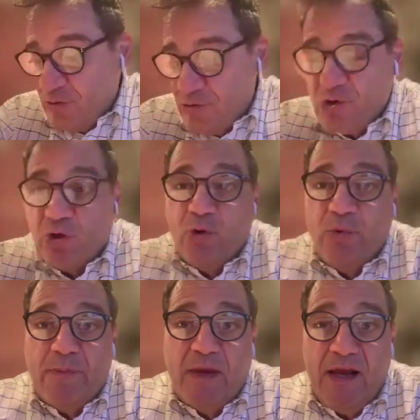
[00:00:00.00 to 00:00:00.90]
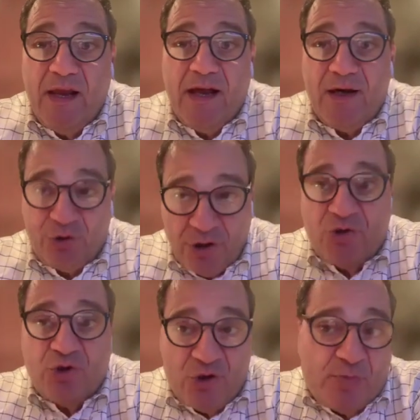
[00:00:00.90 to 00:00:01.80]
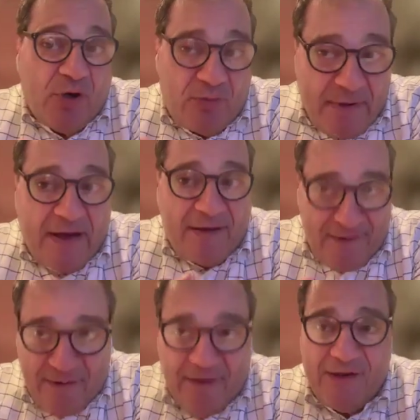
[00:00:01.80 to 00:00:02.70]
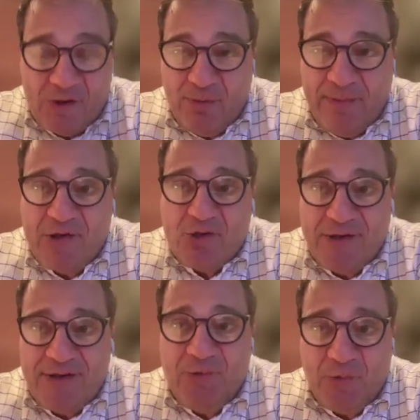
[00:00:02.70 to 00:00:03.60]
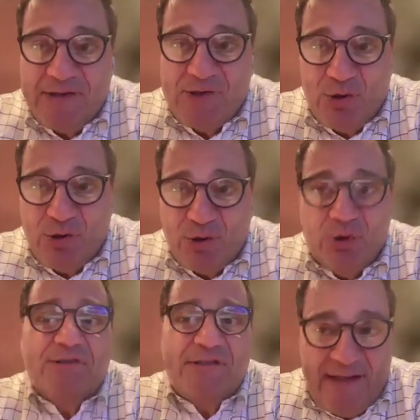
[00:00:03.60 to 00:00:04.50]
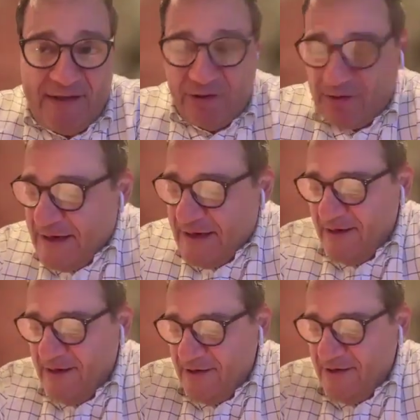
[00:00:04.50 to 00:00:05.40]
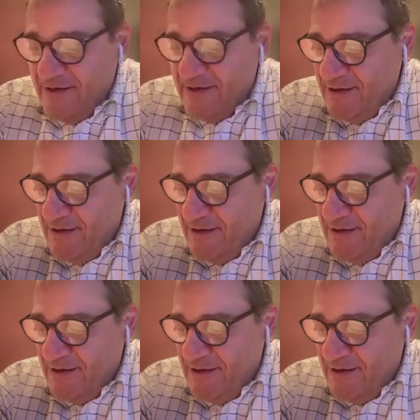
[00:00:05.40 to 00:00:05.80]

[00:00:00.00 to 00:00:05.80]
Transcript: bone. So autogenous bone, back as you mentioned, it was the gold standard, and